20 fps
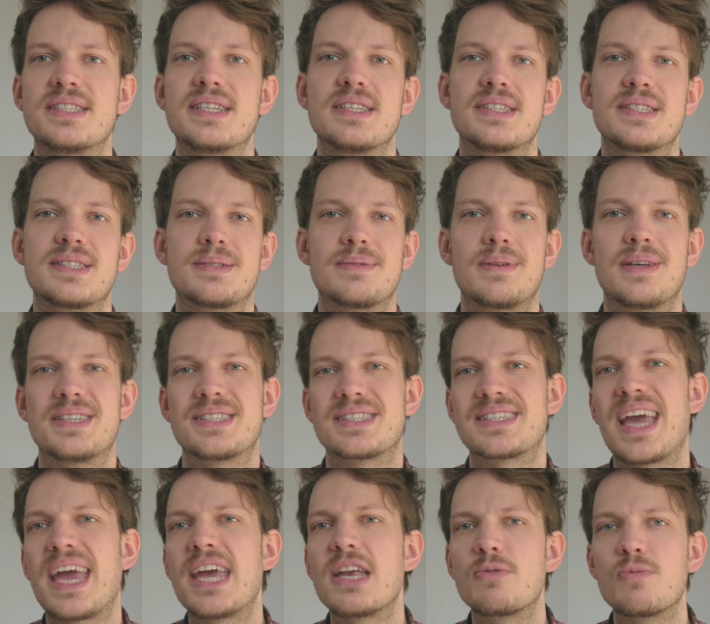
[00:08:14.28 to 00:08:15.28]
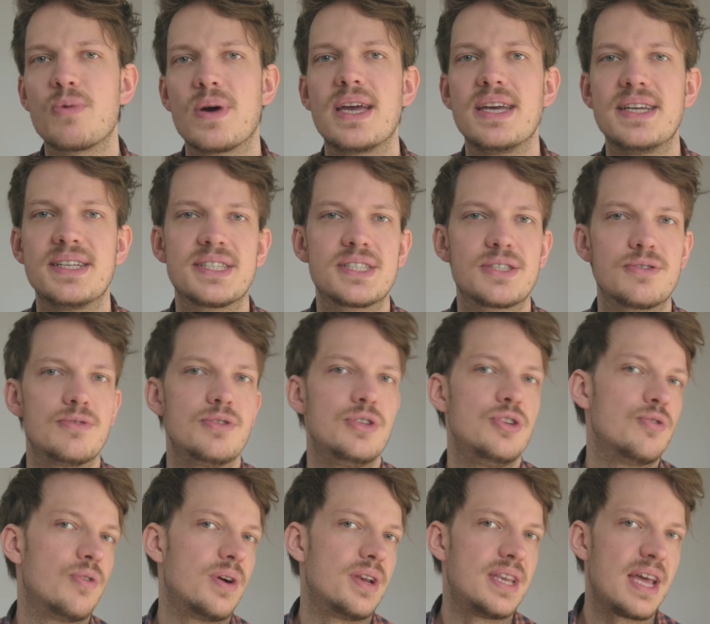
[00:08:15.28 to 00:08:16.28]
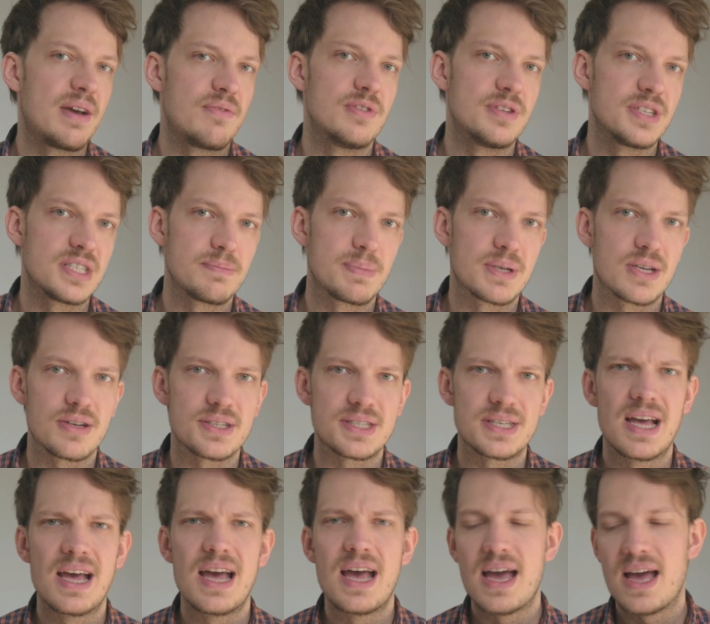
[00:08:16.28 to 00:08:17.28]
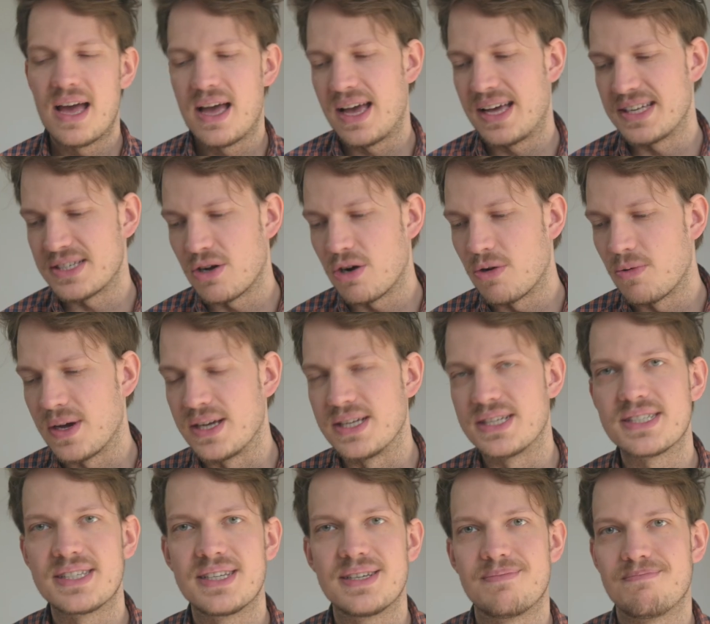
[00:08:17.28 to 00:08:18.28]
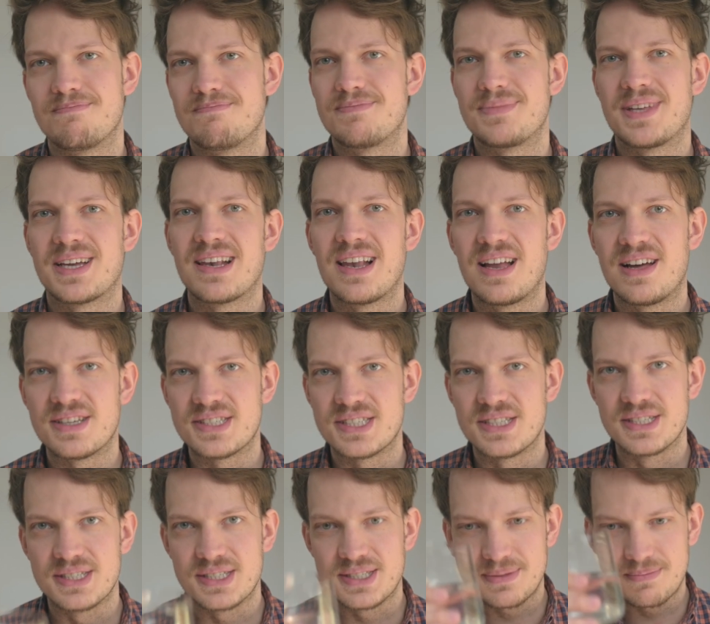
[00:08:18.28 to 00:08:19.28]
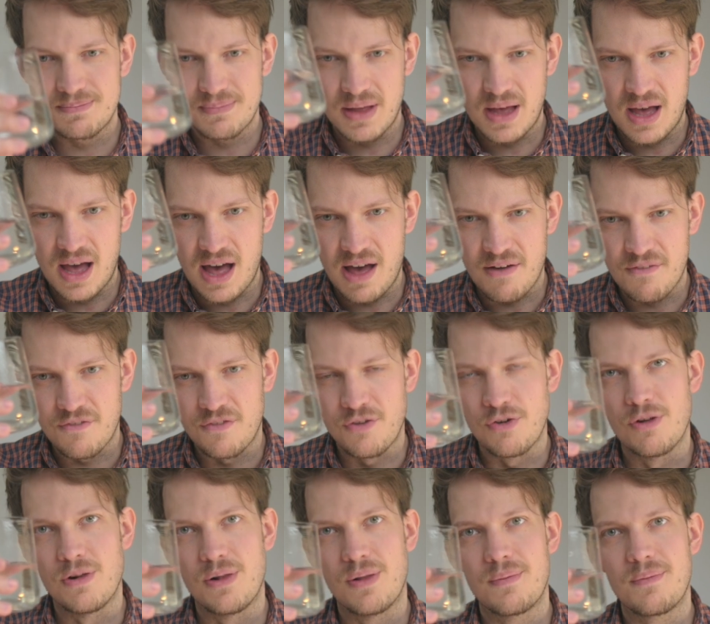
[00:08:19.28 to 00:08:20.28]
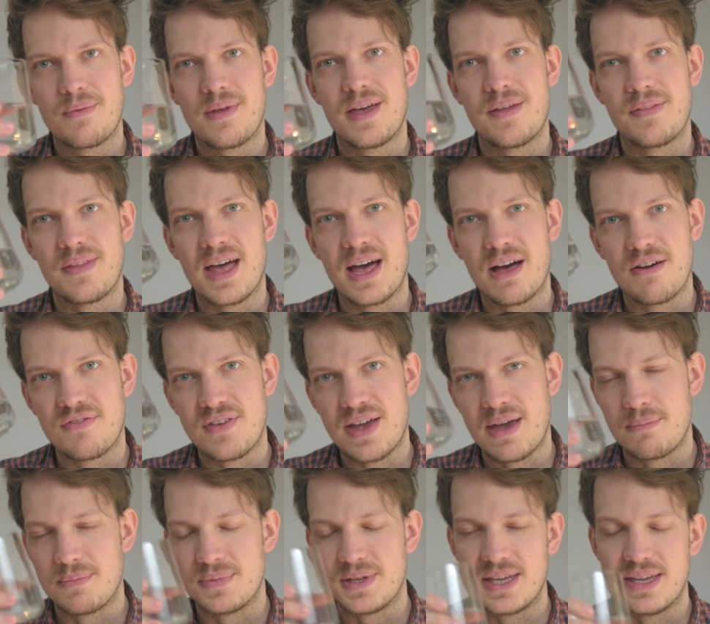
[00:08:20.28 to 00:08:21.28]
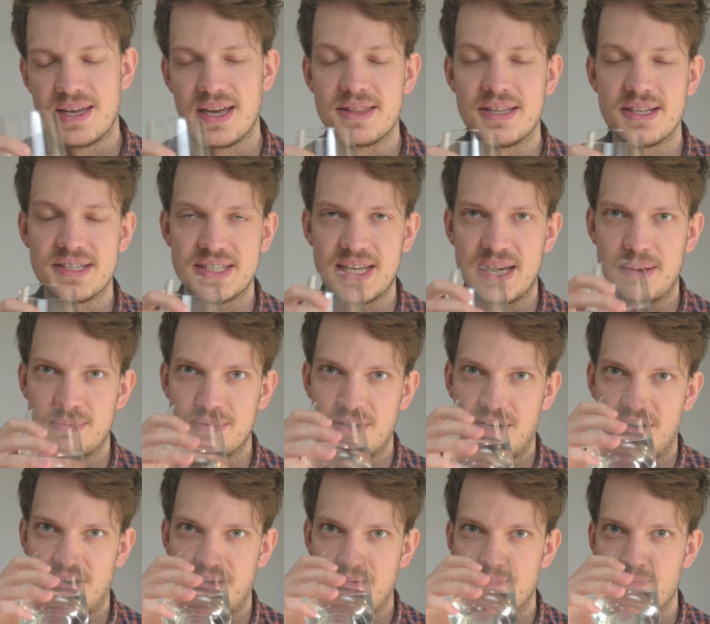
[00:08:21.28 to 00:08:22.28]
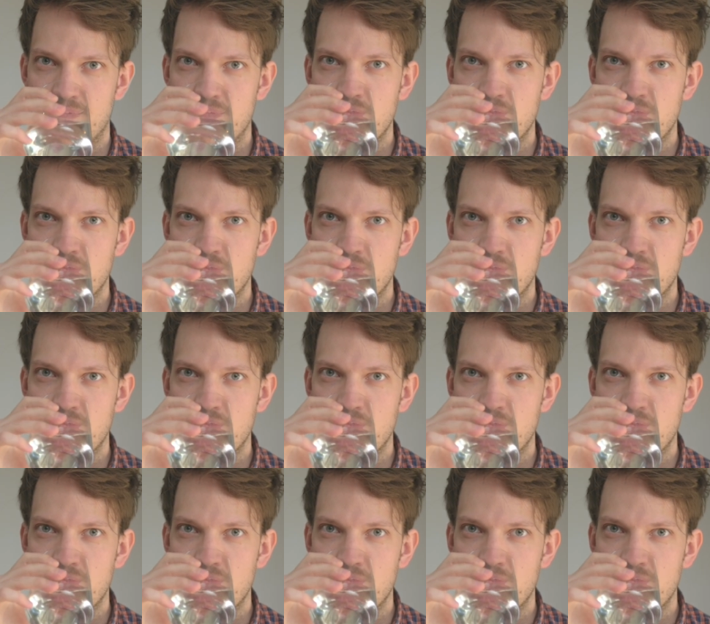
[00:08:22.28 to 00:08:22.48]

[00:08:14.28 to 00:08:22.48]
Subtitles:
as gateways to new endeavors. Because as always, the glass is half full and half empty at the same time.